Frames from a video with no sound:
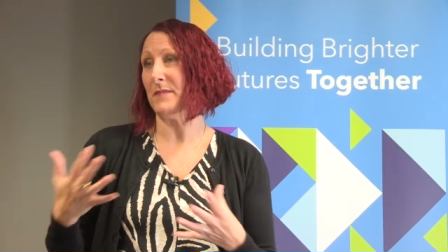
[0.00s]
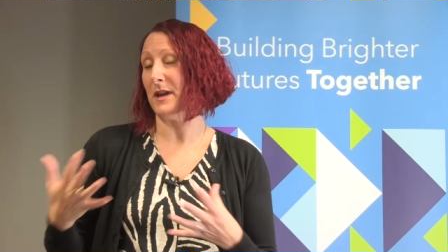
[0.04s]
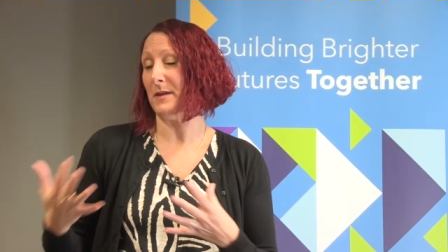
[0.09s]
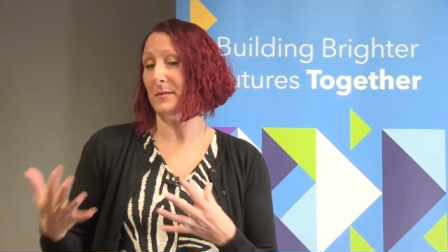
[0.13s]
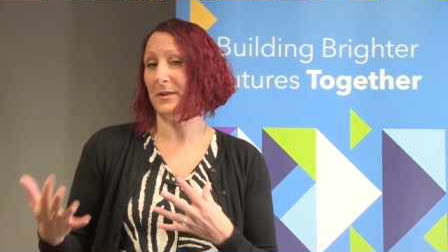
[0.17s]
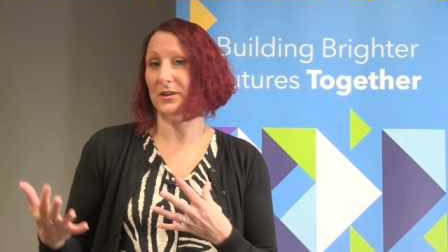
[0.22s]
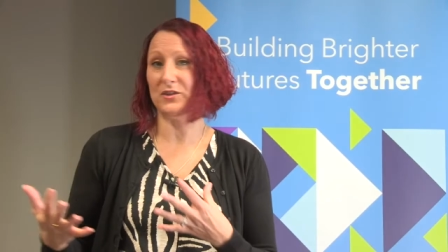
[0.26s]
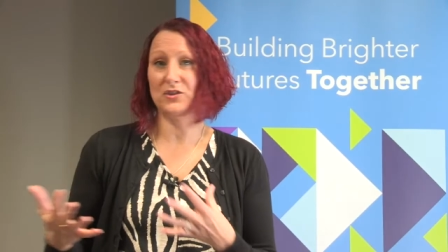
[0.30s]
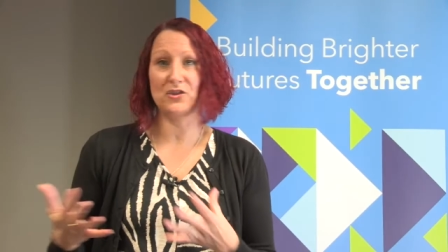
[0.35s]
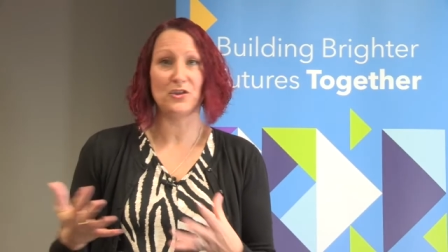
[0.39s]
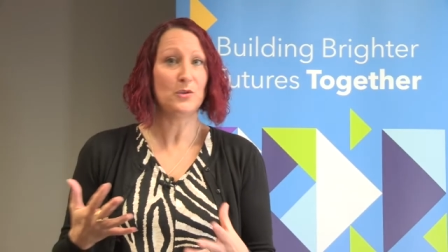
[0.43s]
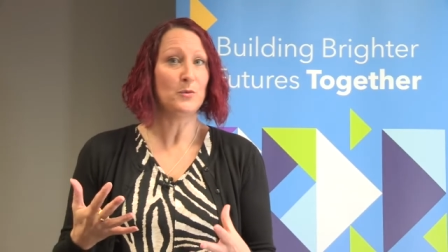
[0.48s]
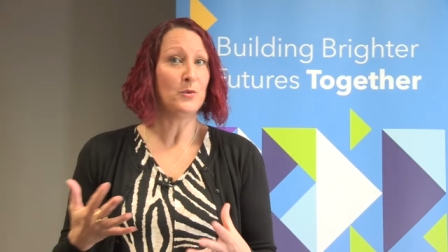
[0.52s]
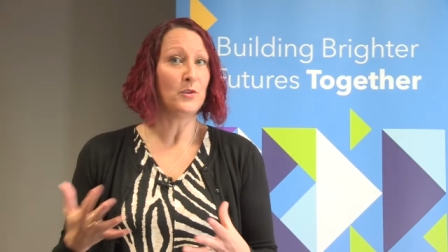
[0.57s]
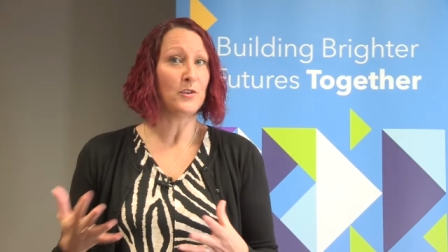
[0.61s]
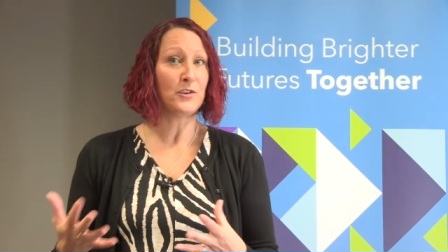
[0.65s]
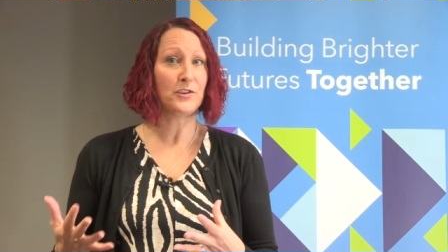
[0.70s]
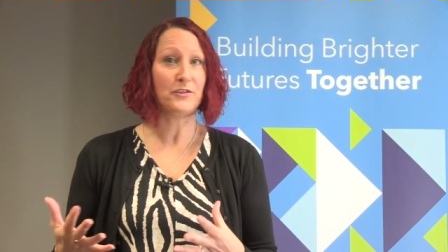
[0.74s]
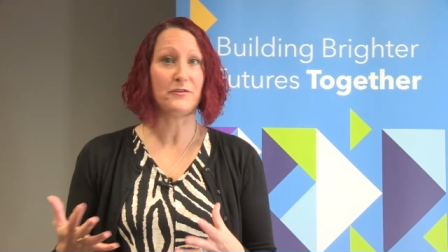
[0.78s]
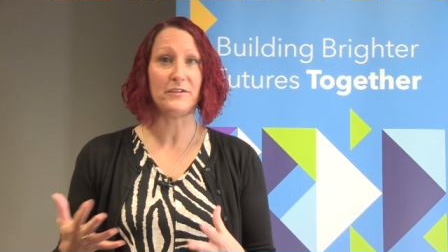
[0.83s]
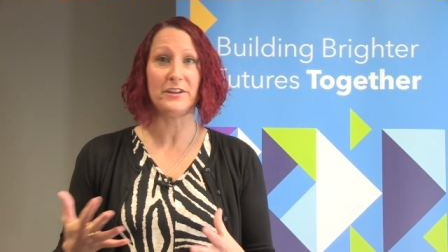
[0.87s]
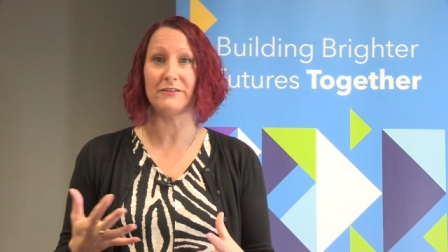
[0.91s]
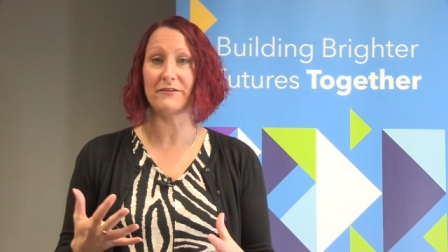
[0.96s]
maybe two or
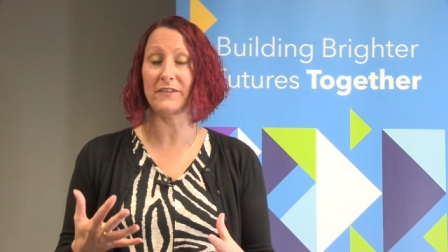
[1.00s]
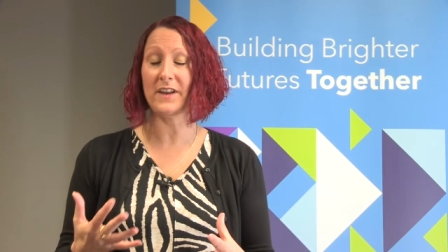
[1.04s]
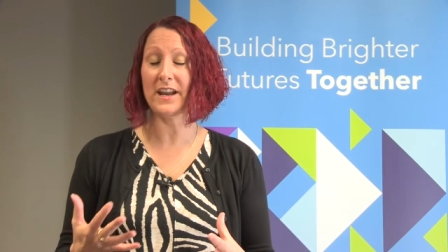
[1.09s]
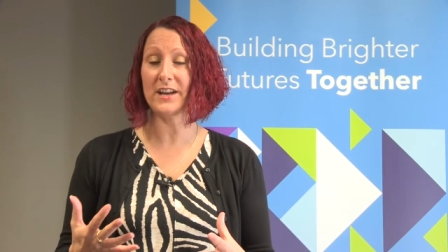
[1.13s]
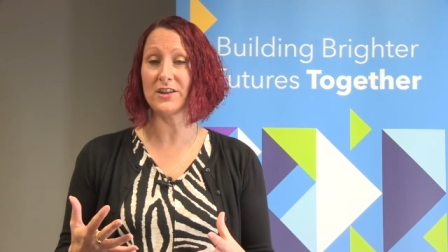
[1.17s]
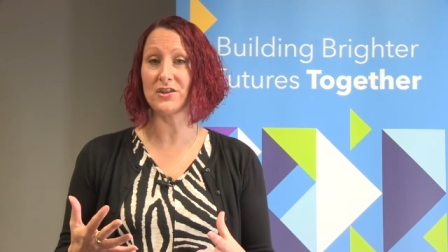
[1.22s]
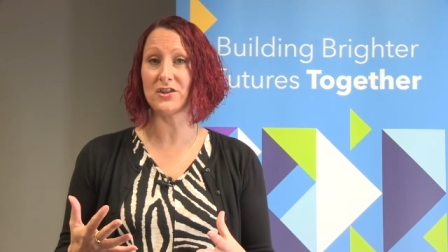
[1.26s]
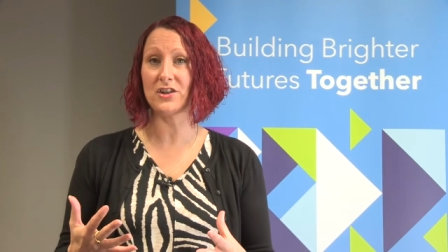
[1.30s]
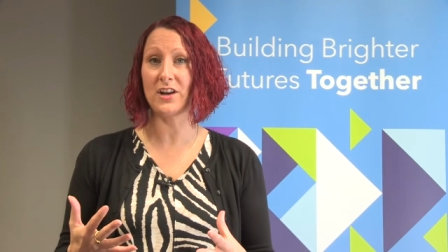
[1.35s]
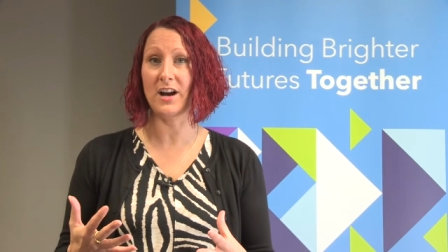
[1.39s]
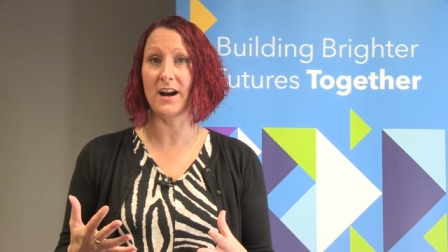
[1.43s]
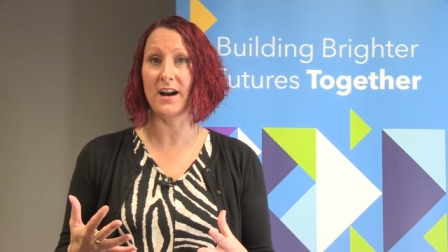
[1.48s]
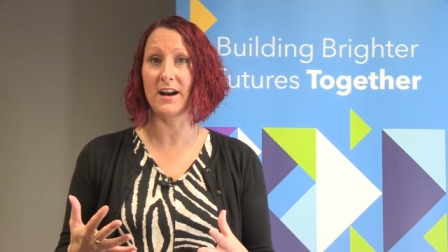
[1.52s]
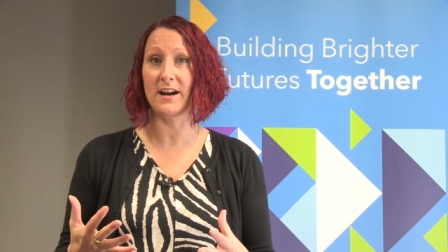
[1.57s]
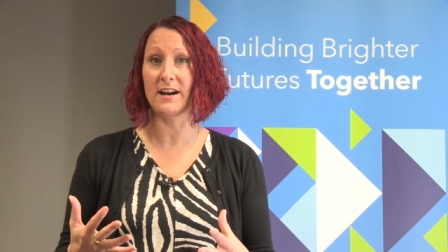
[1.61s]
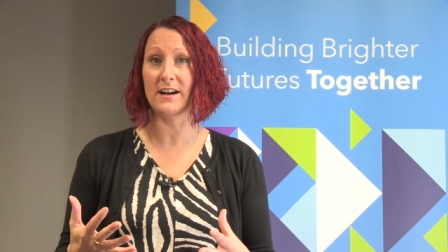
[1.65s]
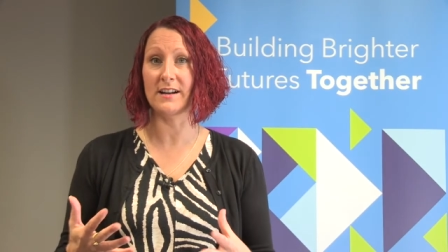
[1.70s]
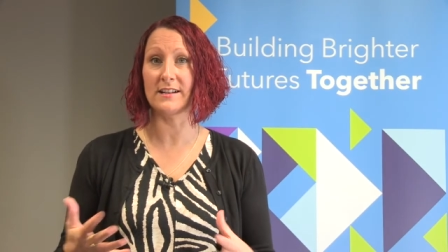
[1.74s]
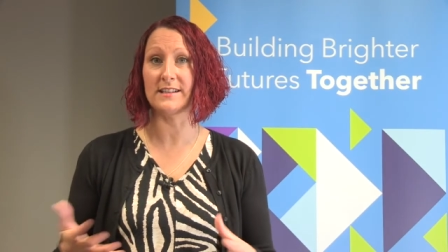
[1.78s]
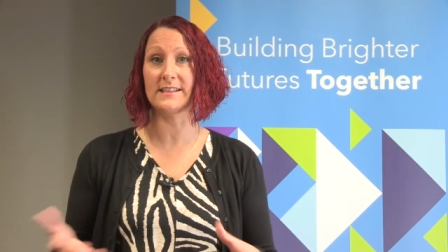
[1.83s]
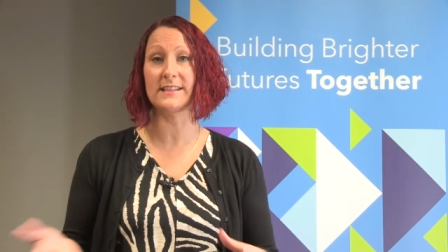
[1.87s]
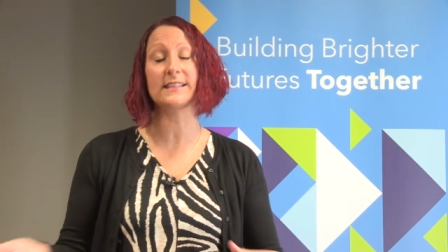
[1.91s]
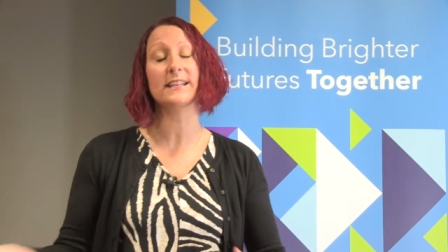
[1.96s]
three
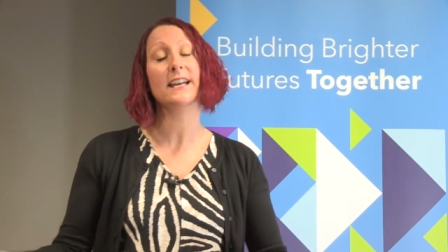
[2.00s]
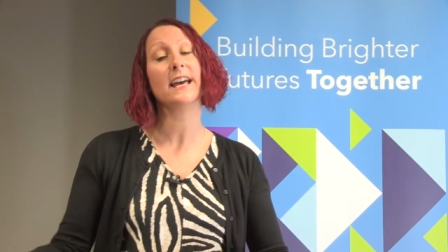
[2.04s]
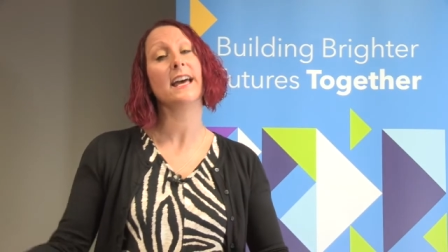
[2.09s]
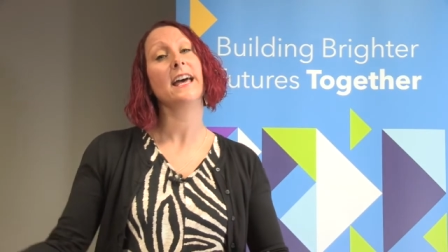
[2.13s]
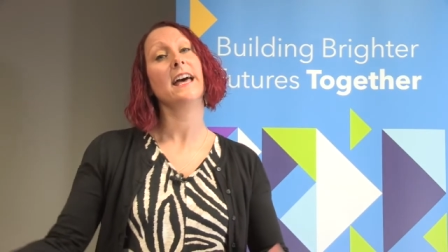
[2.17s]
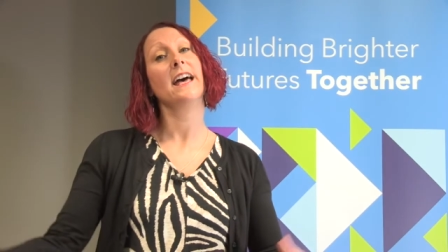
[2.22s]
flashcards